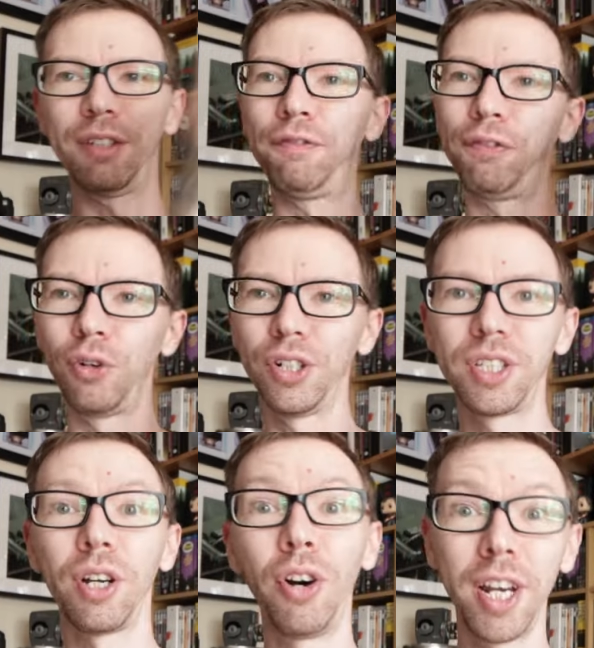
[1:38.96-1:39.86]
the
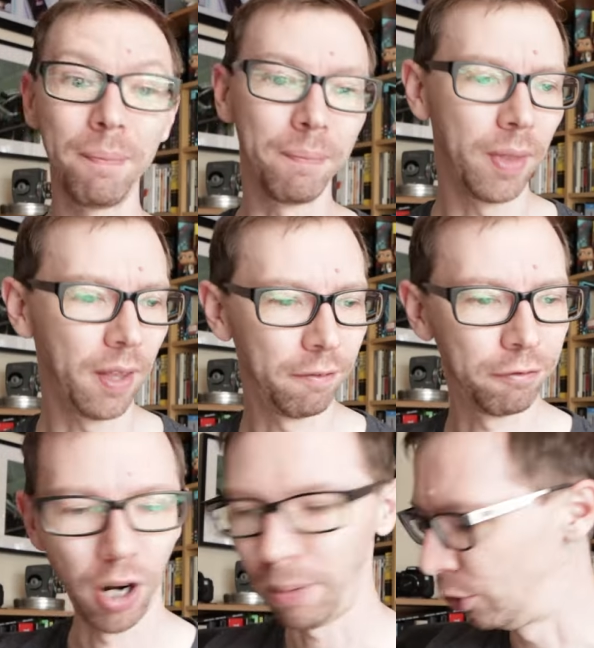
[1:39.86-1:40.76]
first item
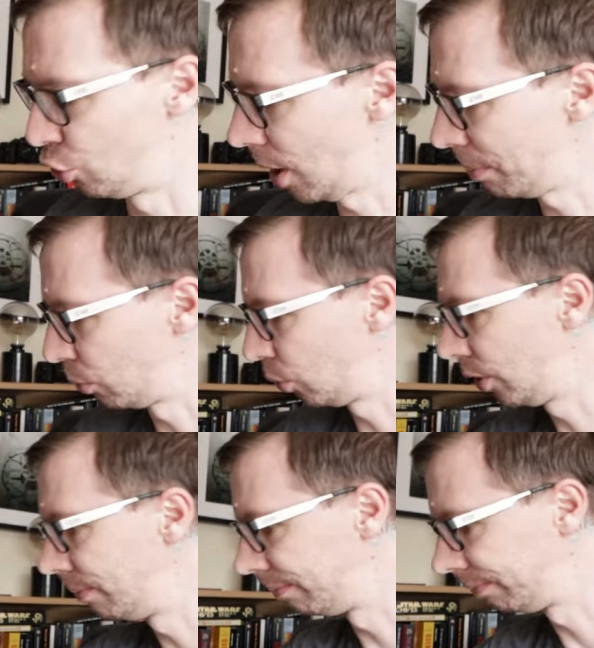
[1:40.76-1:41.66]
from drop one.